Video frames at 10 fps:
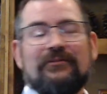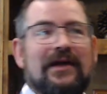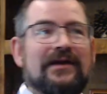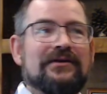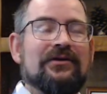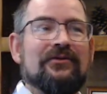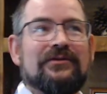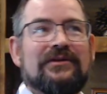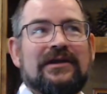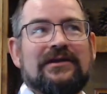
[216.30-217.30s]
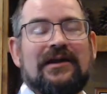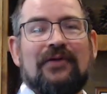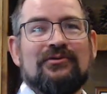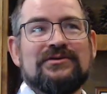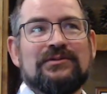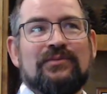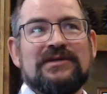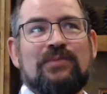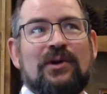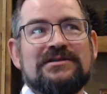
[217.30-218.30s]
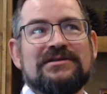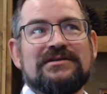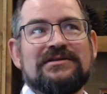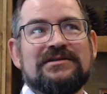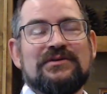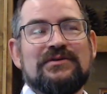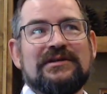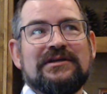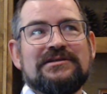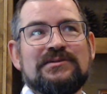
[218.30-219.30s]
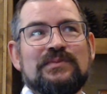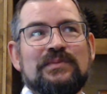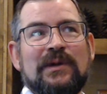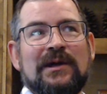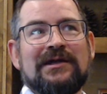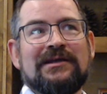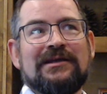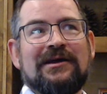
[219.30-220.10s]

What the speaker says: I don't think that I was the best person to do this, but